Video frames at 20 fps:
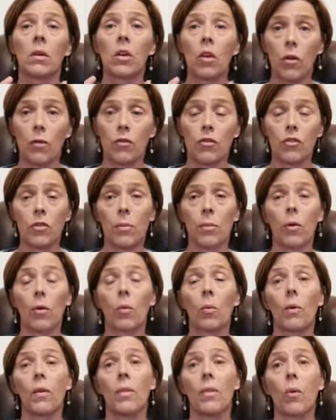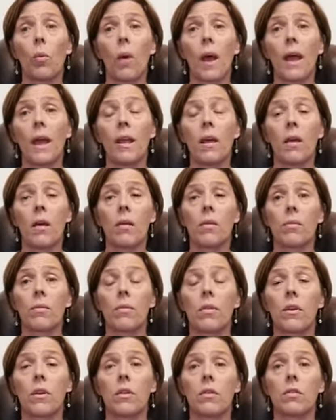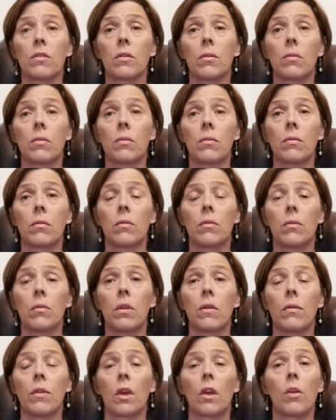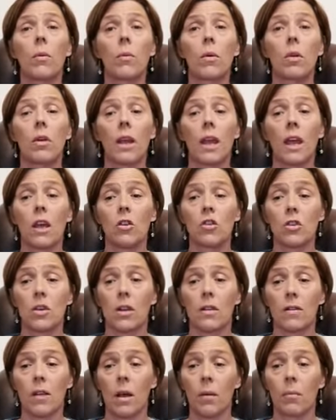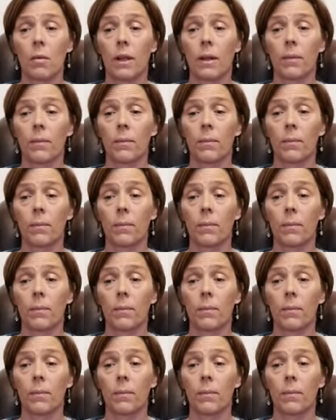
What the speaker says: comfortable with the way that the communication is happening.